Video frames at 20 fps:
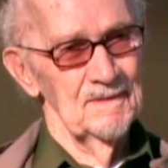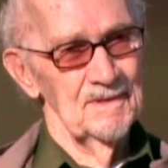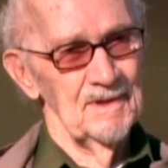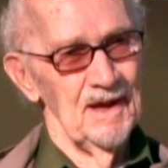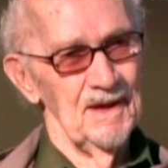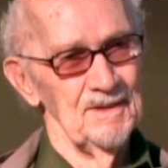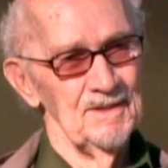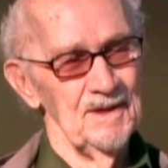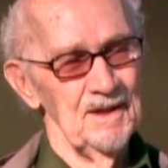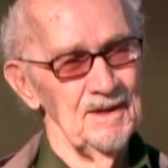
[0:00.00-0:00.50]

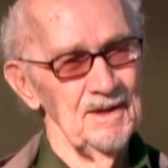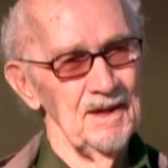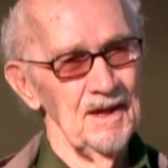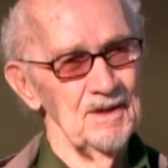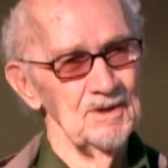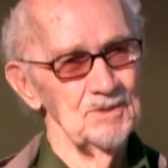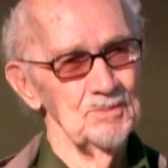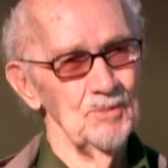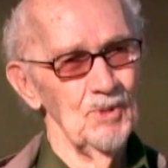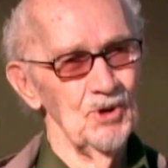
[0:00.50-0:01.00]
I think
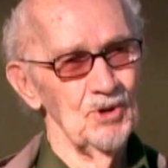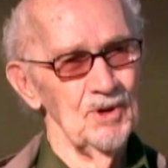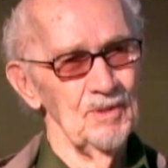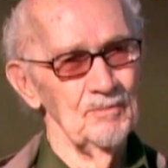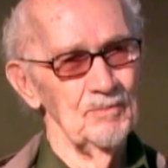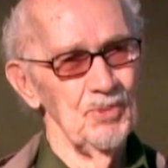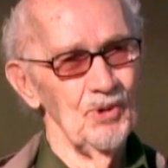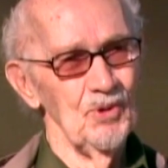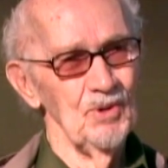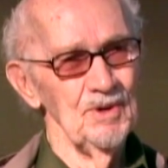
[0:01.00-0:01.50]
that's more
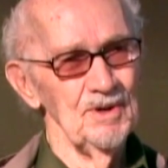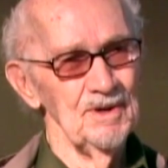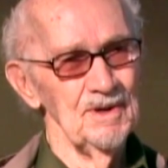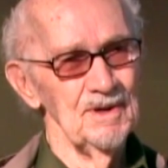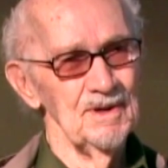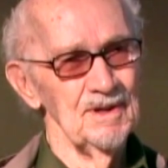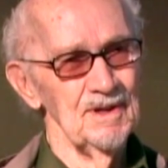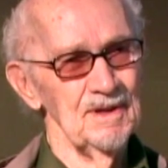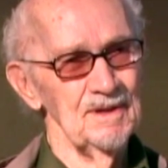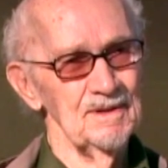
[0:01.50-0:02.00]

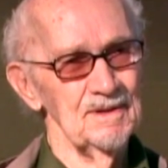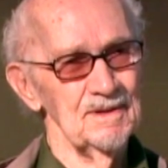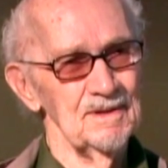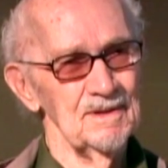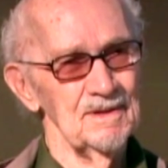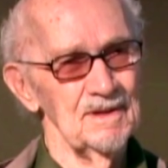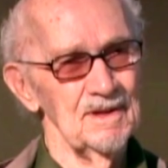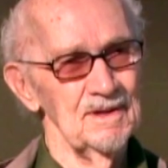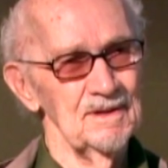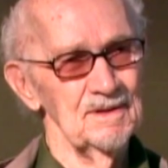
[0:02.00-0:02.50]
important
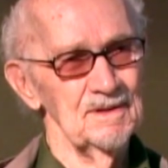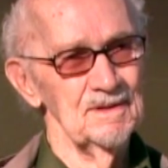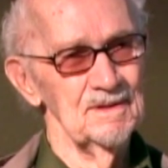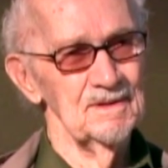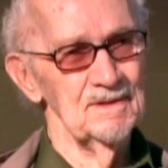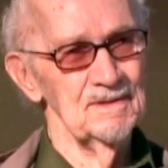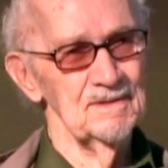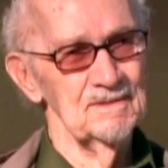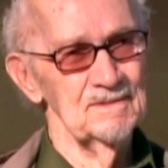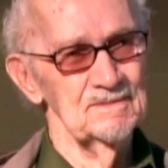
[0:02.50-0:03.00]
than
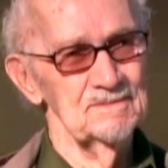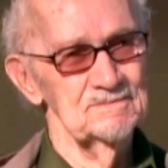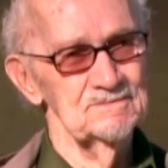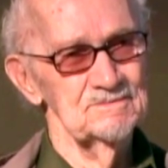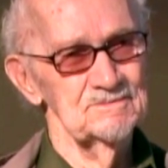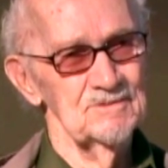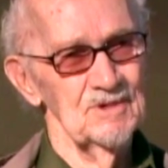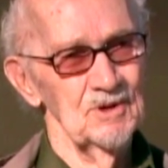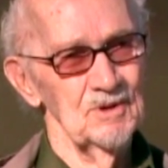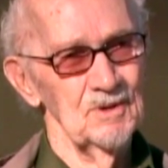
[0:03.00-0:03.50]

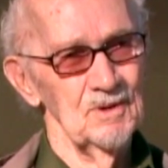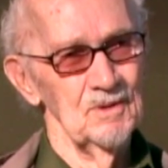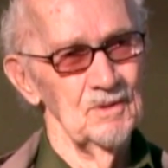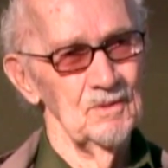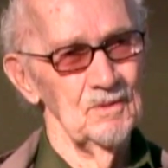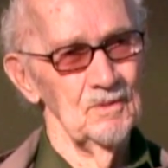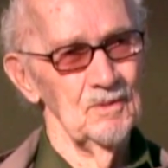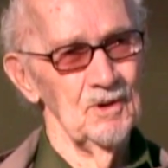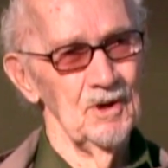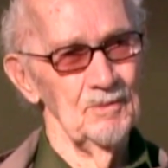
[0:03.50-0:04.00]

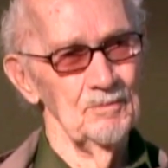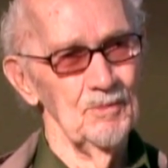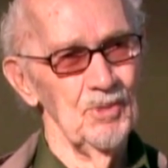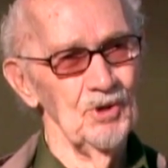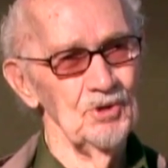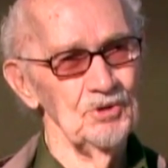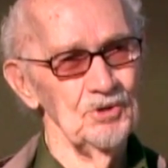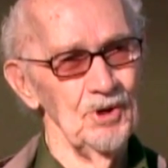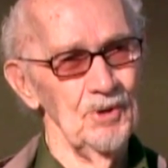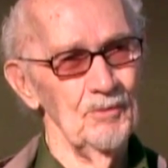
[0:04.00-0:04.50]
what
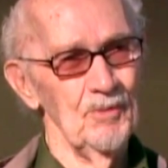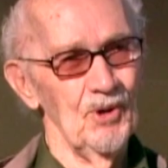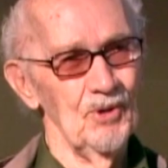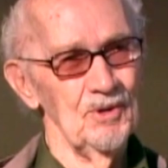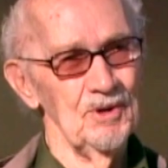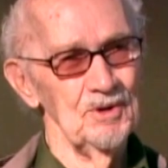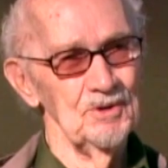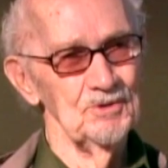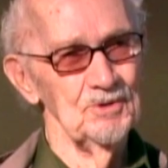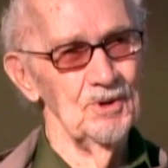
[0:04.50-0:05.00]
Bushy
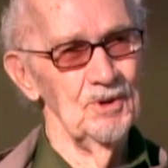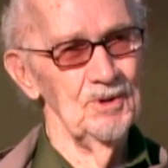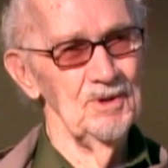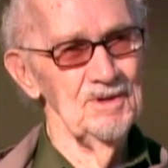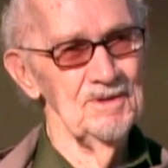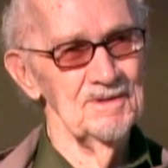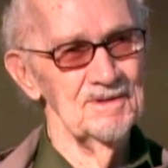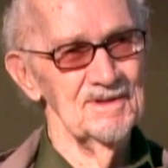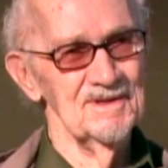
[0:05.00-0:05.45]
boys do.